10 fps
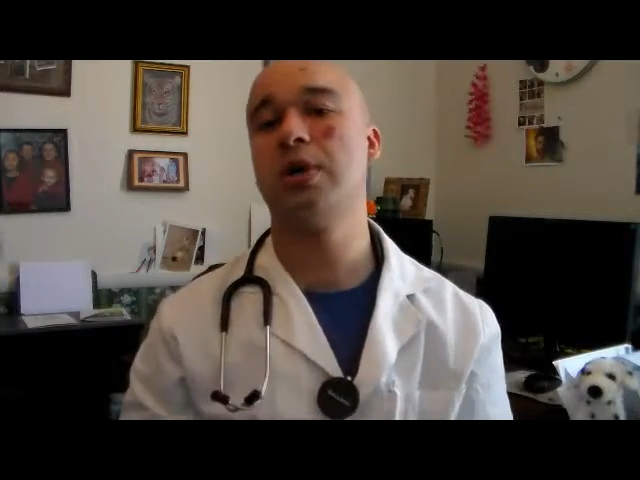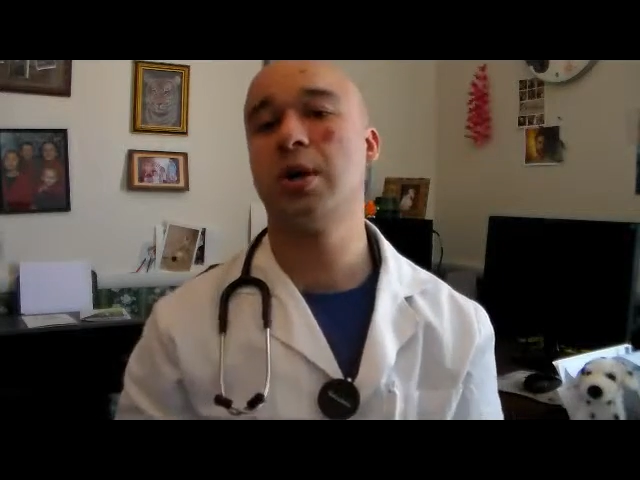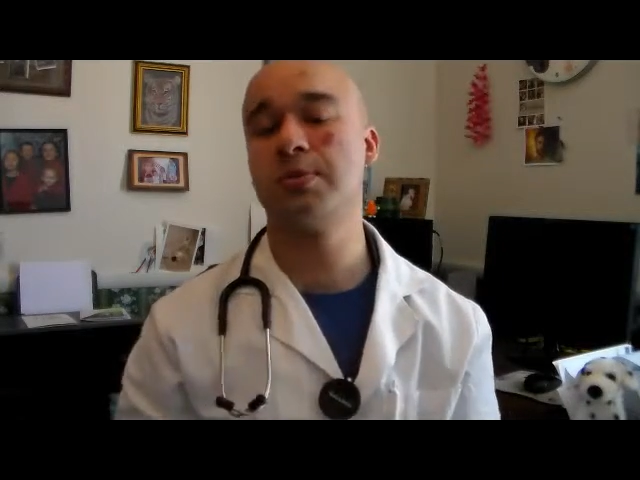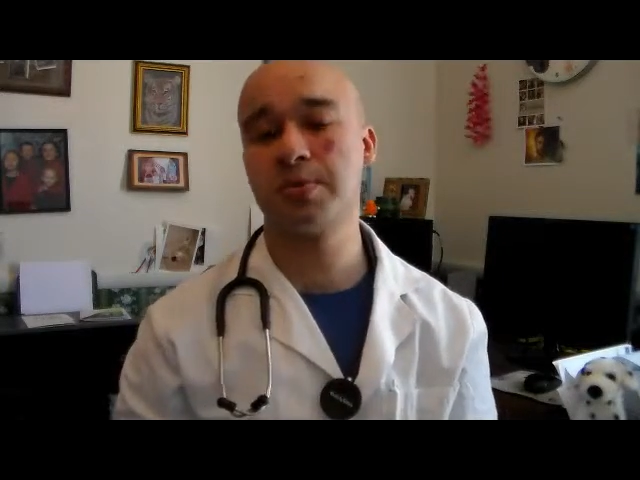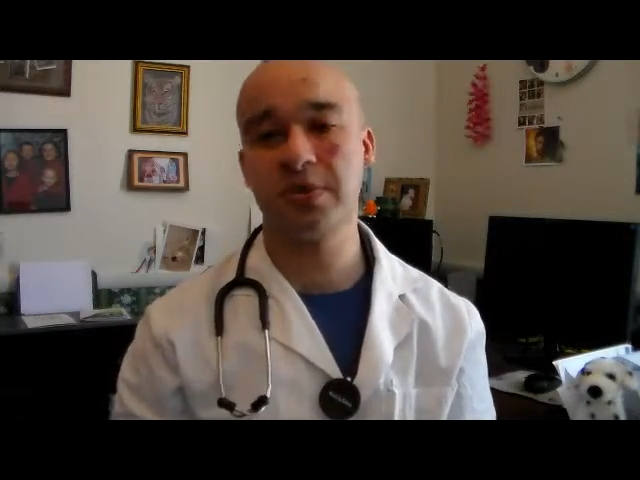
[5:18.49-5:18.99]

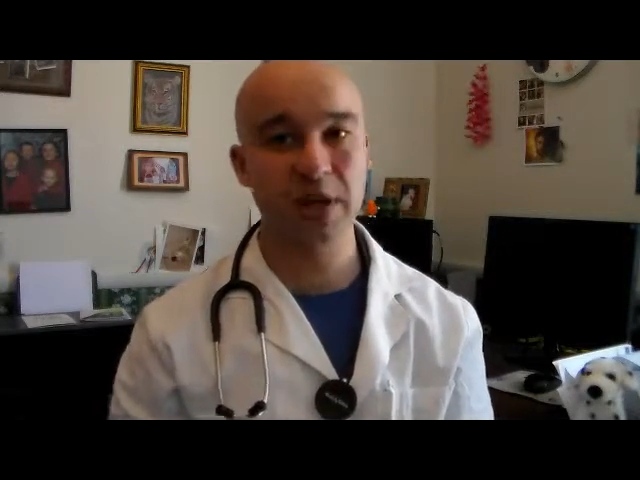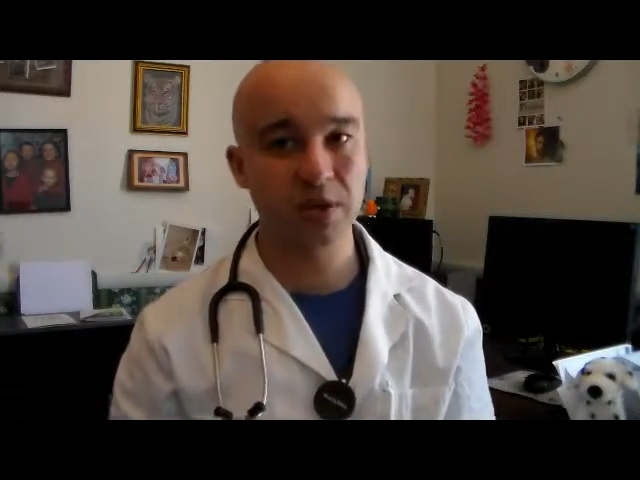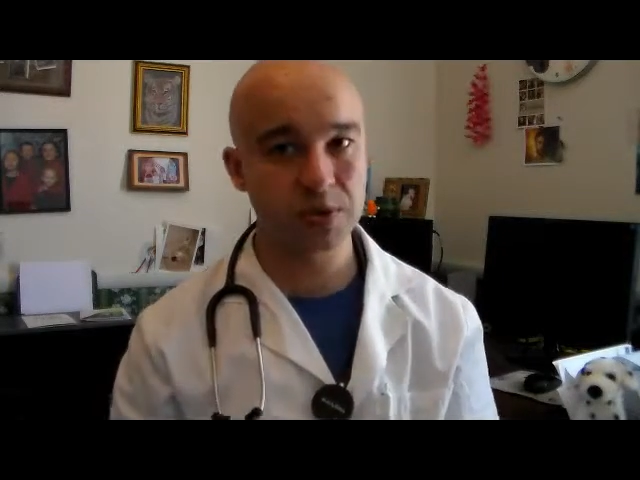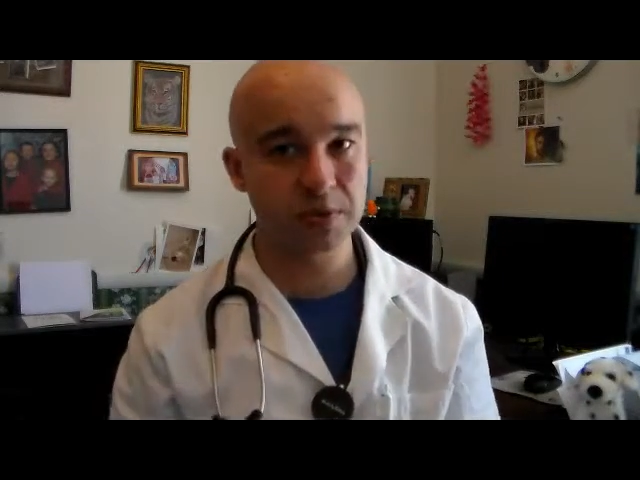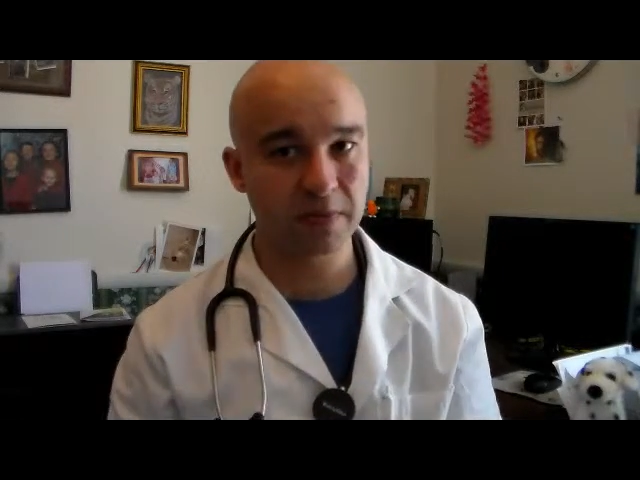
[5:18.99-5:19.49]
helps
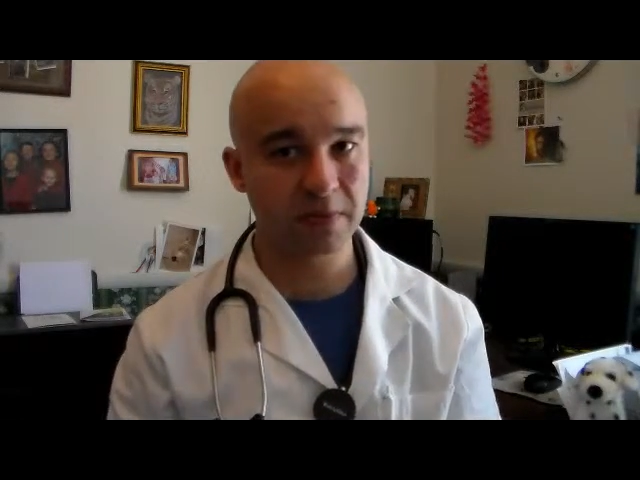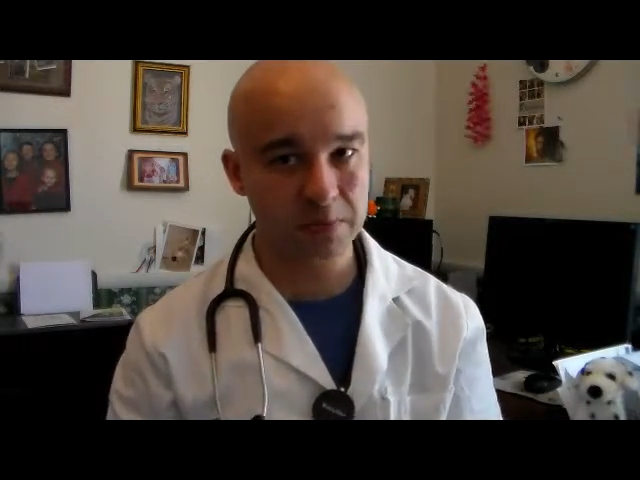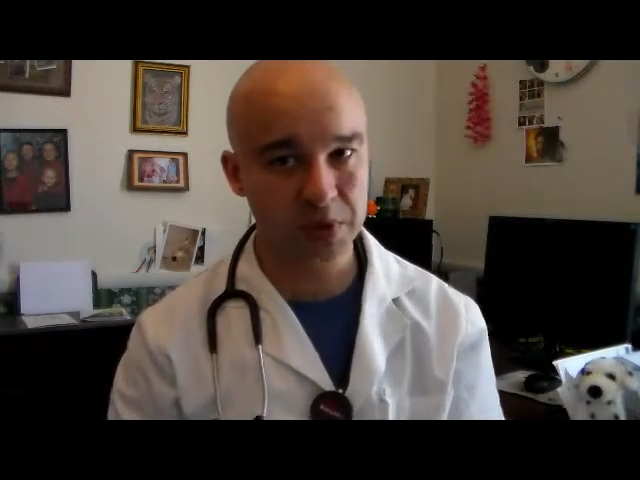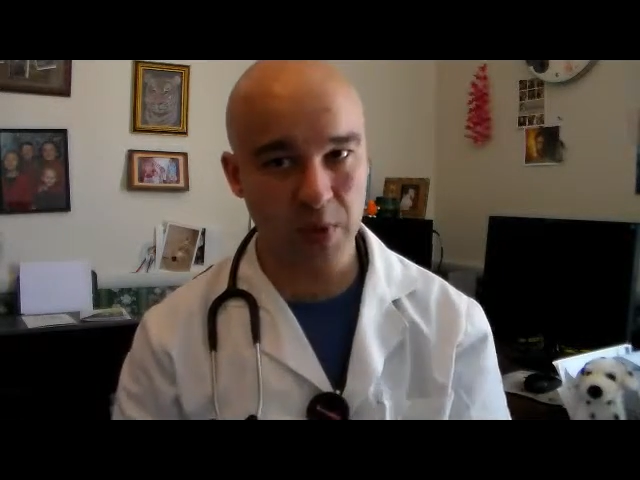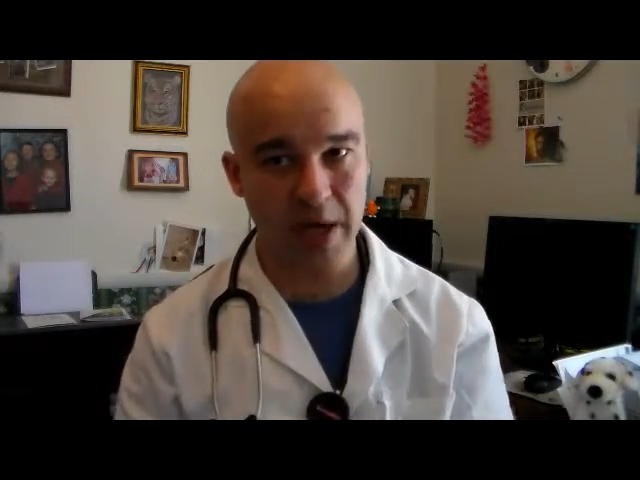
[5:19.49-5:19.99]
prevent you some,
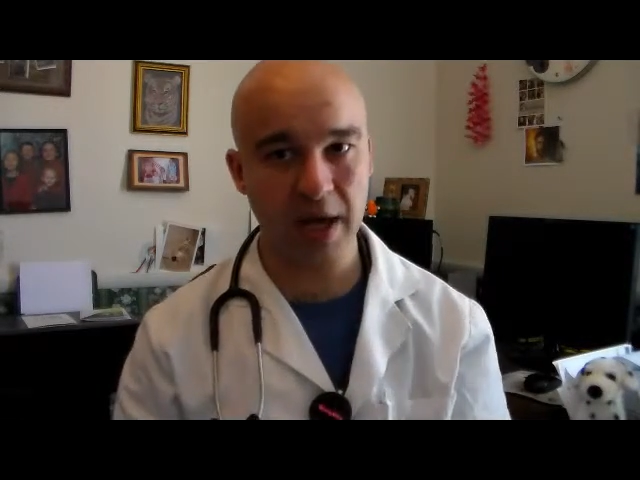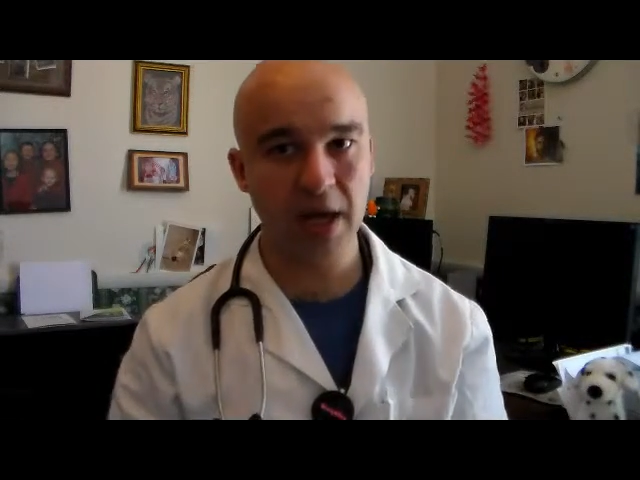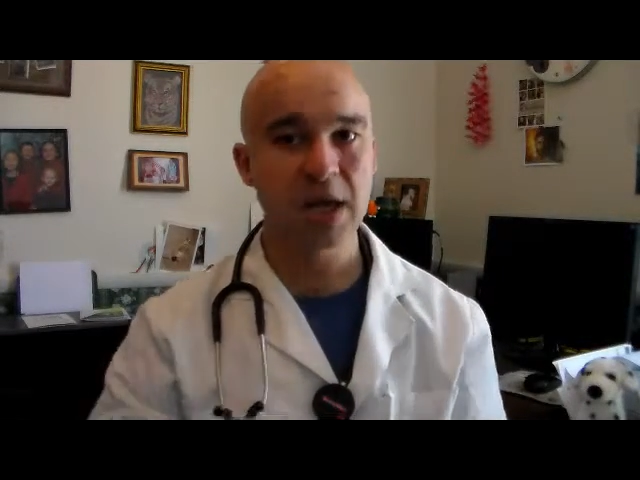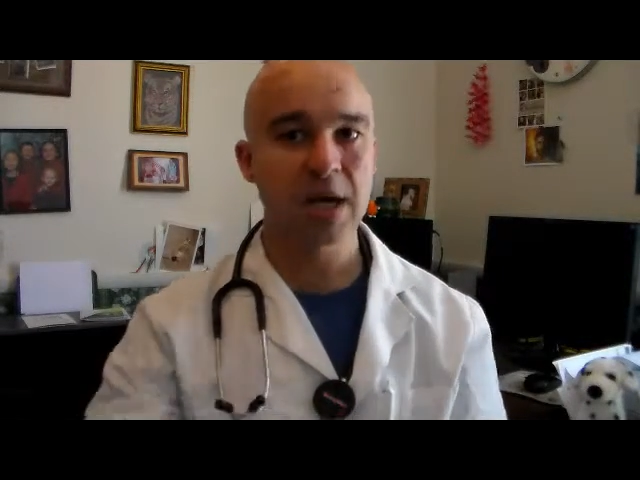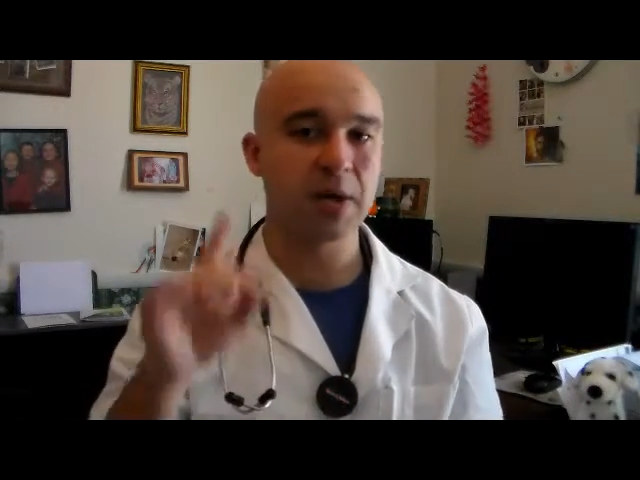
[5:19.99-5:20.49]
from sweating.